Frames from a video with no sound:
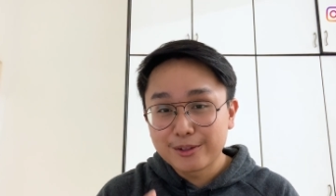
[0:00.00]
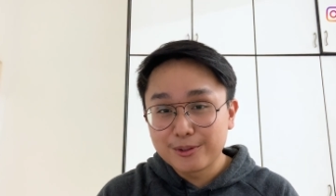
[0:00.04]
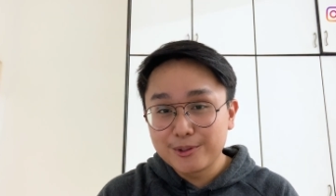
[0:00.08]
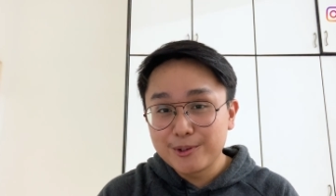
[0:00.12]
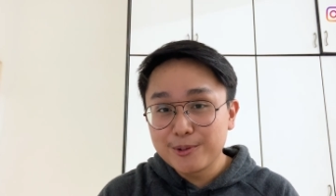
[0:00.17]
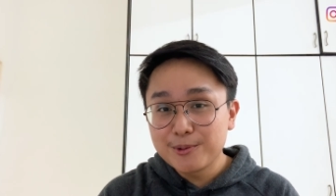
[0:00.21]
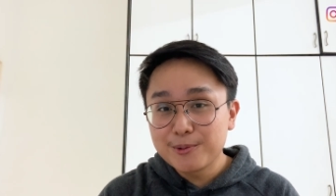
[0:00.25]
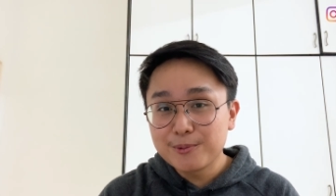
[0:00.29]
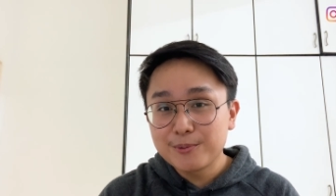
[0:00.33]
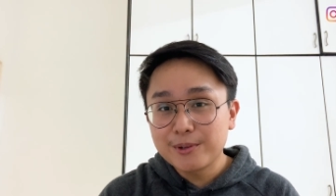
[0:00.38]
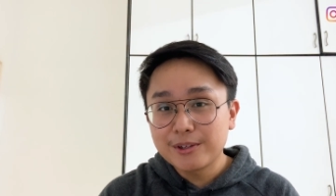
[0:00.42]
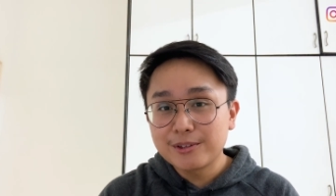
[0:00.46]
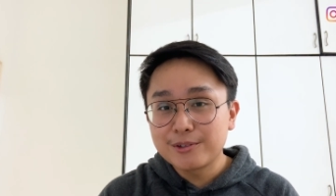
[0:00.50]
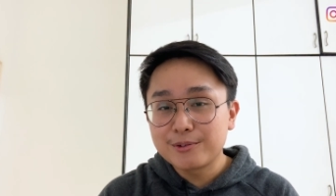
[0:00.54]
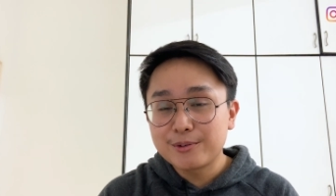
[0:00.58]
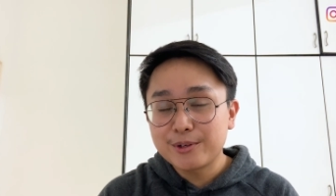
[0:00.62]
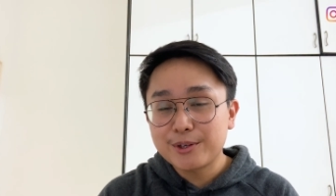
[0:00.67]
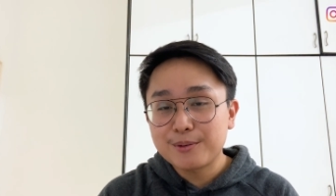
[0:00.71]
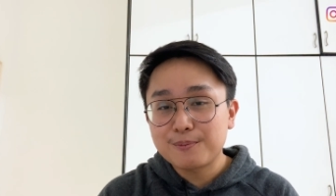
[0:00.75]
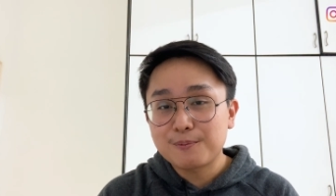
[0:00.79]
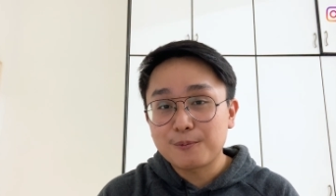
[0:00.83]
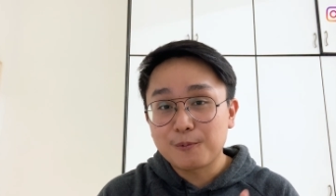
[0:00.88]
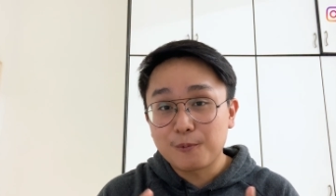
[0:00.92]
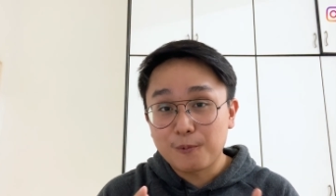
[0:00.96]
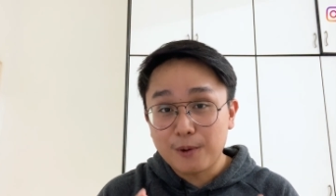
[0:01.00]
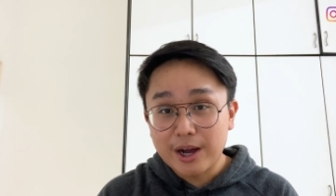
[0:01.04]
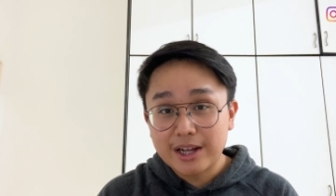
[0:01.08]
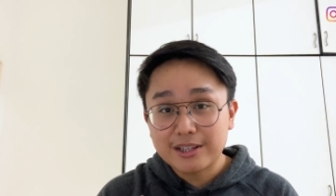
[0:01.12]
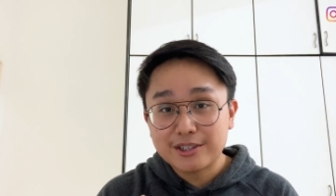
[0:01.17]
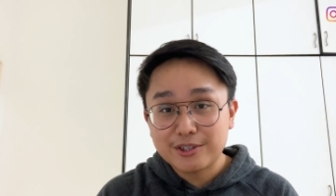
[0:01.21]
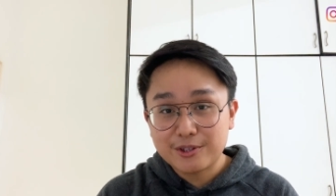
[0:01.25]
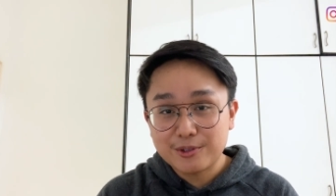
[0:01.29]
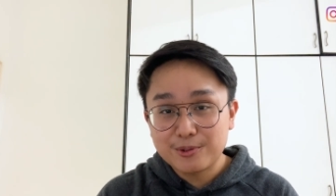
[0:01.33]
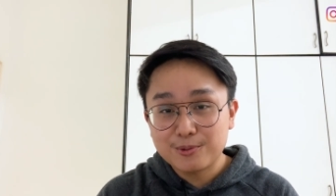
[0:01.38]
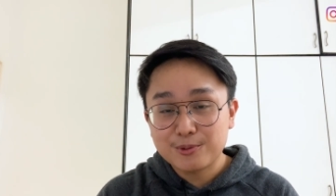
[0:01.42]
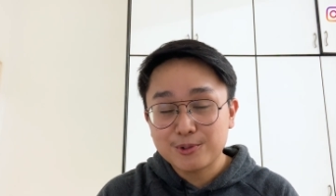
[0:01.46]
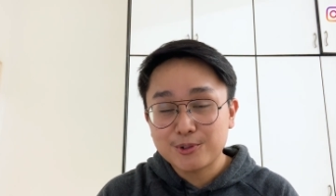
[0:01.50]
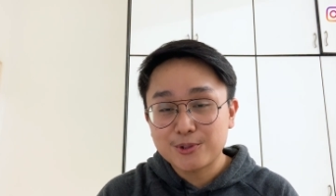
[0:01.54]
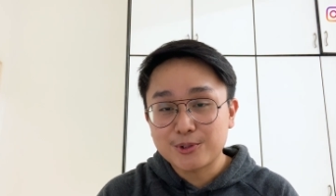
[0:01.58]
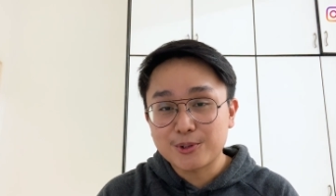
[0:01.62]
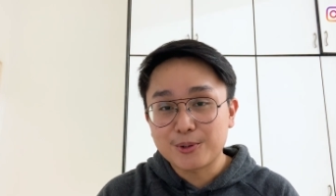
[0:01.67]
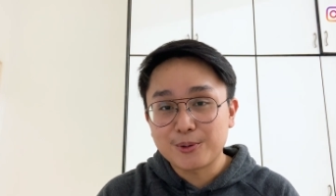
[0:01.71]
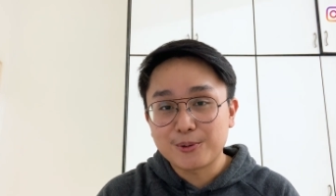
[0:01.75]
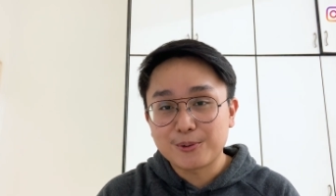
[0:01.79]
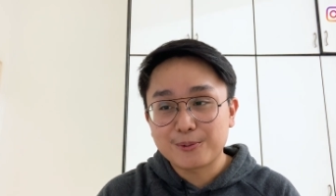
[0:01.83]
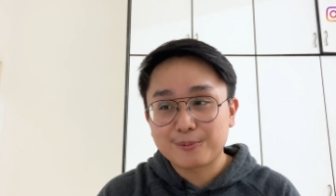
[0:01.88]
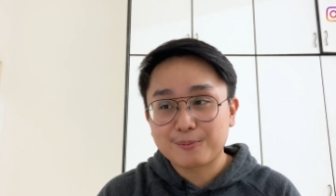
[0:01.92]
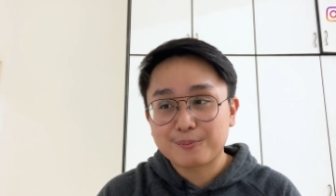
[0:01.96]
You will reap what you
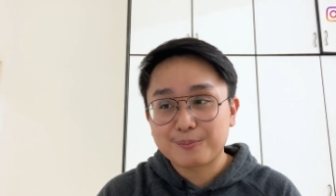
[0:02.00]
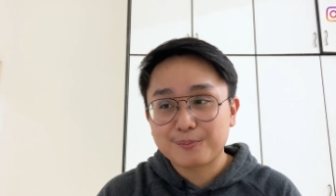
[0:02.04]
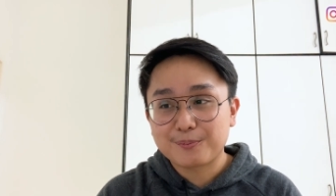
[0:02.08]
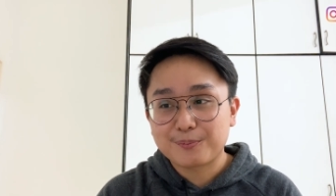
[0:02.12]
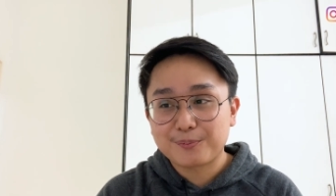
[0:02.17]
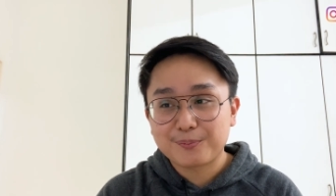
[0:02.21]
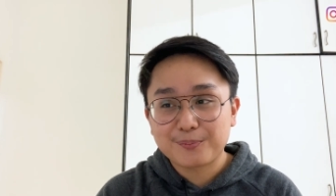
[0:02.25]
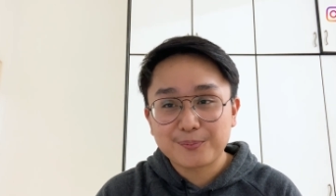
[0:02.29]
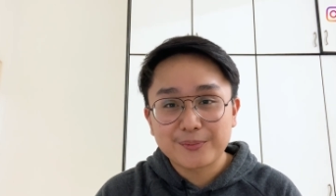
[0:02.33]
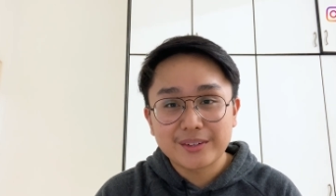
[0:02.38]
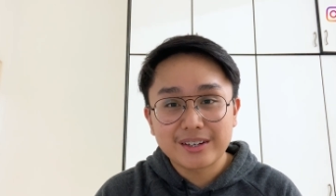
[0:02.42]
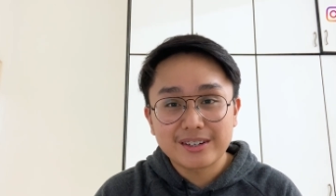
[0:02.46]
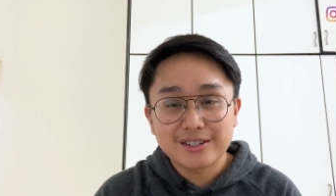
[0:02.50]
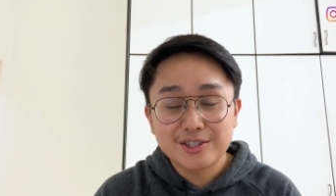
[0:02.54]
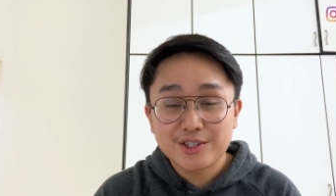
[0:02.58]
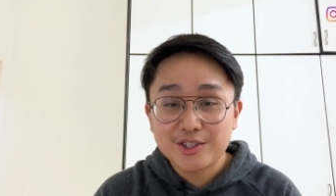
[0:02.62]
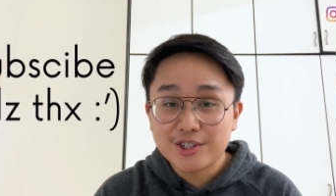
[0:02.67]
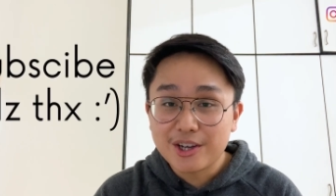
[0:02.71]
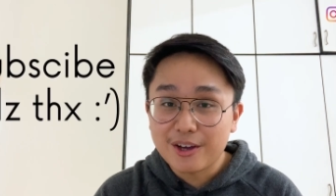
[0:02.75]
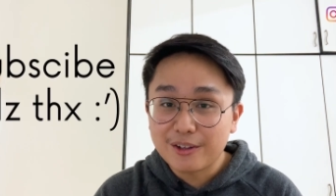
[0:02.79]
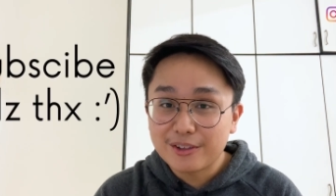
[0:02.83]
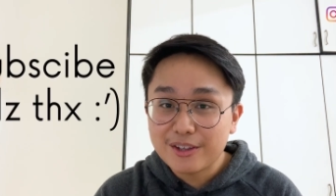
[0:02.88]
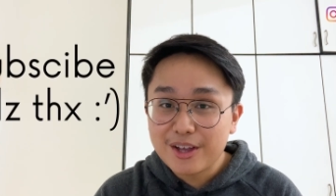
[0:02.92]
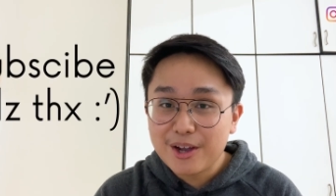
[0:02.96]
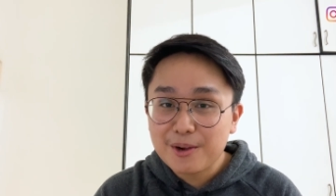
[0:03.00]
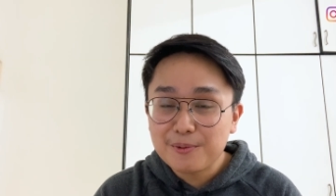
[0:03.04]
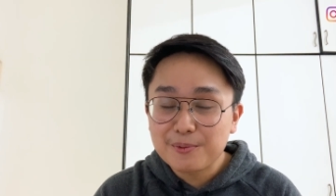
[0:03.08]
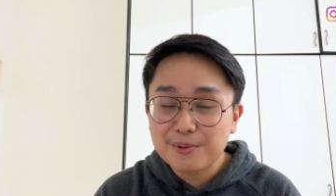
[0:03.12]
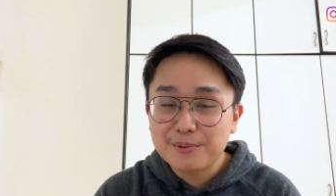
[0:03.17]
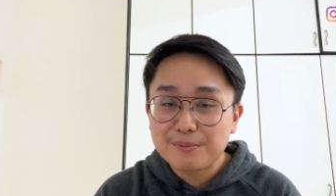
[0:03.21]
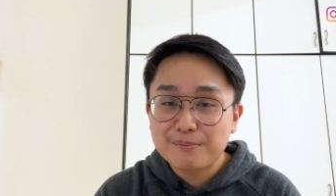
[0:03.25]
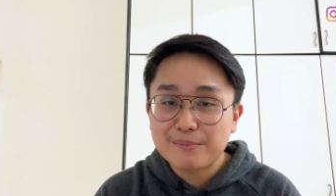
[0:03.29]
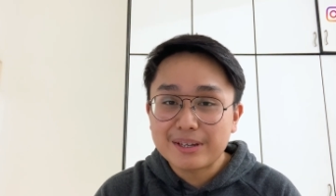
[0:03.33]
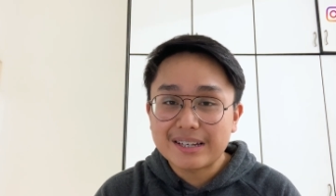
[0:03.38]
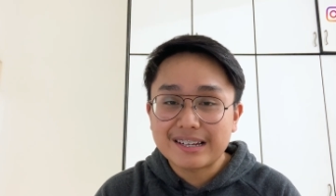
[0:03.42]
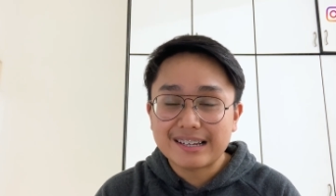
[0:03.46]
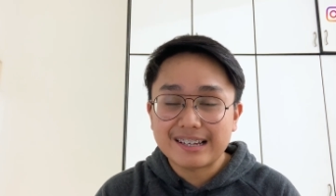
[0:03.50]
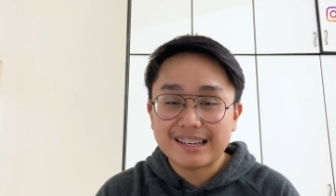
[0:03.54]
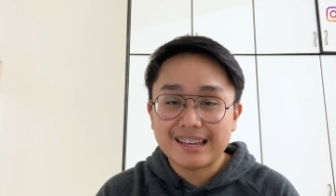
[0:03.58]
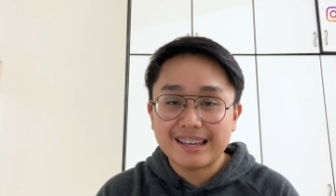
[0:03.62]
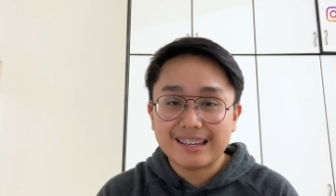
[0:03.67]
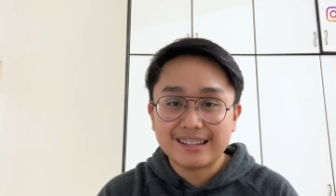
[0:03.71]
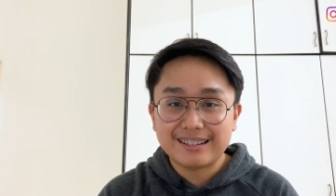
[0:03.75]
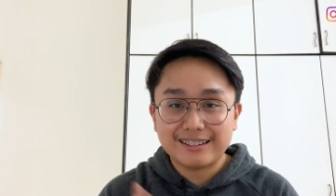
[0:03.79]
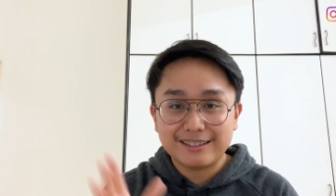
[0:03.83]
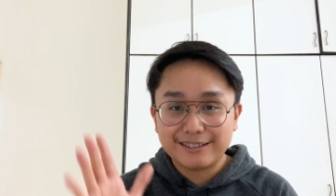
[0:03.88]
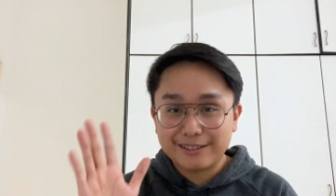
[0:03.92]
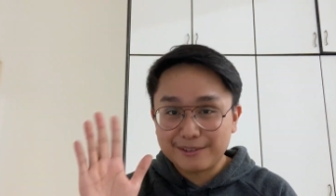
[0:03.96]
sow. Inshallah, we'll meet
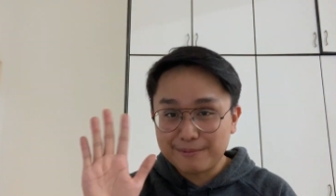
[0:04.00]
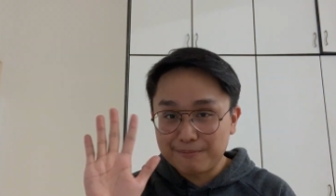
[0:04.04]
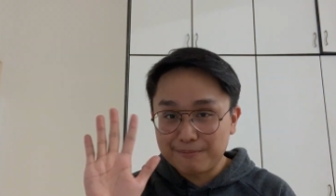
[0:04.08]
again.